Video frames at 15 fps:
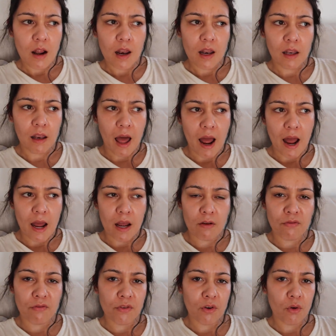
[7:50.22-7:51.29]

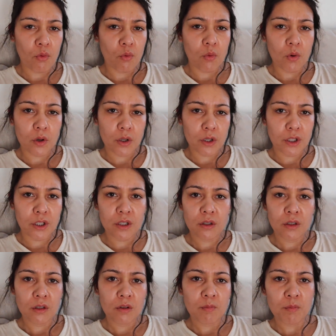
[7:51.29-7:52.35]
live wood
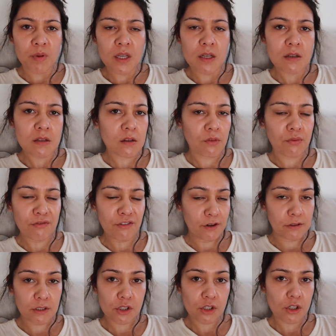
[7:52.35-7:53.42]
piece of
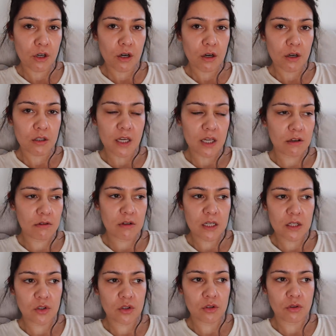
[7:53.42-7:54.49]
furniture that you
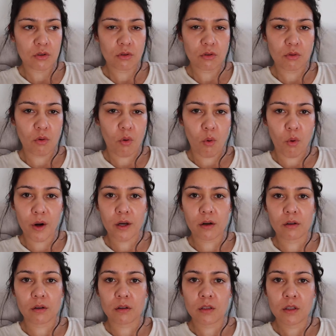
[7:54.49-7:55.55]
need to
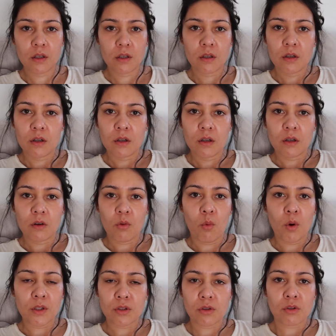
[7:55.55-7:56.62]
oil
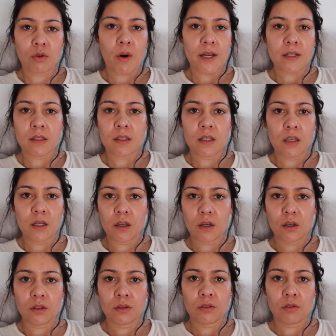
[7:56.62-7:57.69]
once or twice a
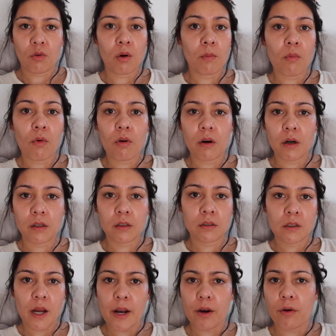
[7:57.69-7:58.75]
year or more.
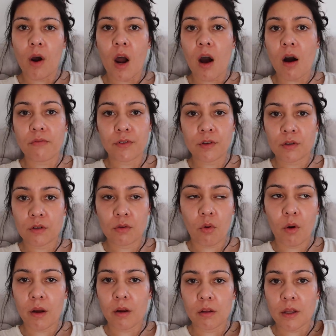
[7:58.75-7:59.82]
I don't know how often you
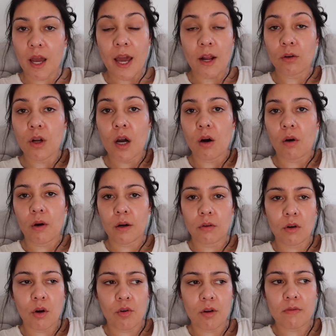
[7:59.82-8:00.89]
oil. I don't know. I
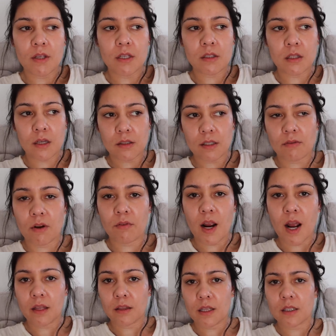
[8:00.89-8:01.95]
don't know any of these things. I've never
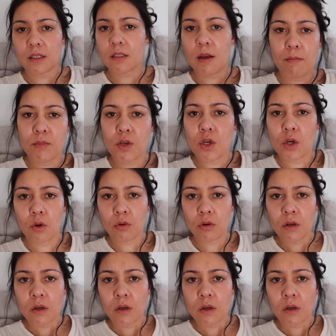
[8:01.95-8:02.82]
had that. this. Is, I'm new.